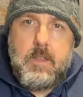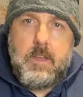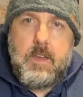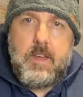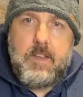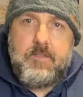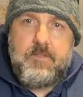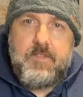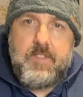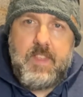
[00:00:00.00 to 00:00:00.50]

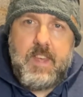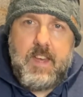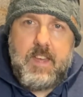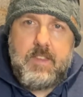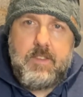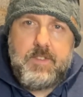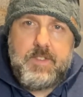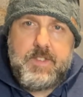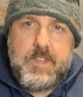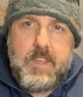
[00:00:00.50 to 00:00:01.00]
And for that,
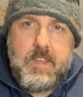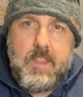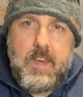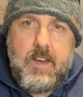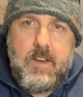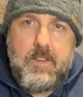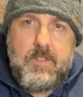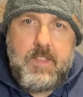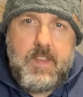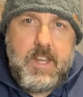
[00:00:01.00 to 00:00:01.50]
you'll see that
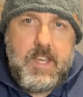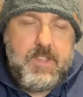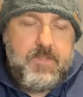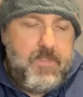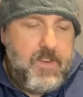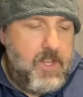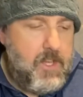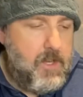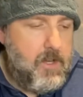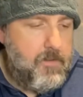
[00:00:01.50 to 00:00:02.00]
on the next
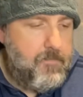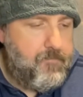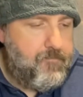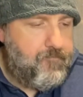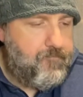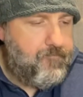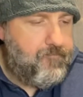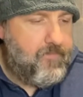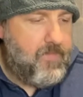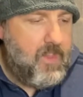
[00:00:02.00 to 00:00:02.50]
video.
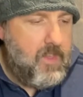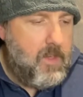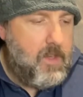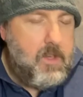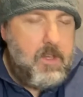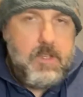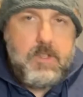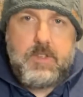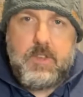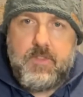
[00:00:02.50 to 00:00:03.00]

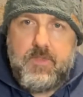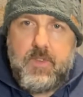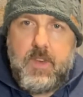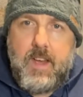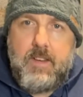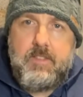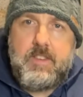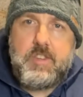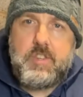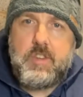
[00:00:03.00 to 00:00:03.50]
If you
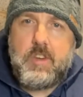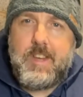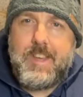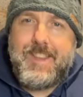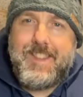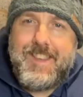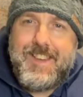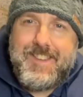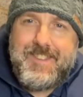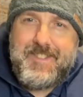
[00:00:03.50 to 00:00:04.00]
are enjoying
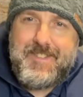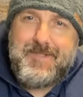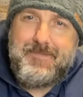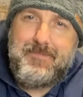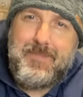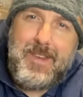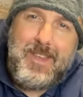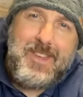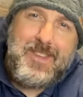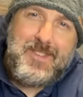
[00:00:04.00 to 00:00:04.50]
this,
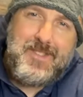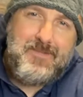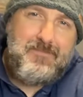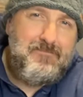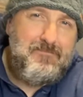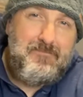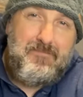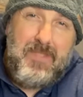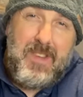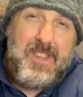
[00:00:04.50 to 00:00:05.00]
please
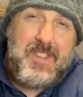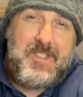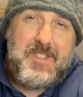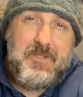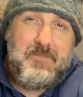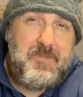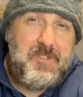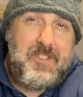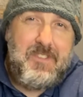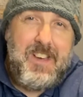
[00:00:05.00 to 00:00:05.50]

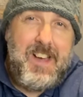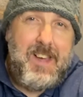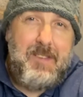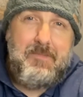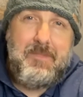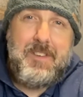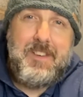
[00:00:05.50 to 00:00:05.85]
subscribe,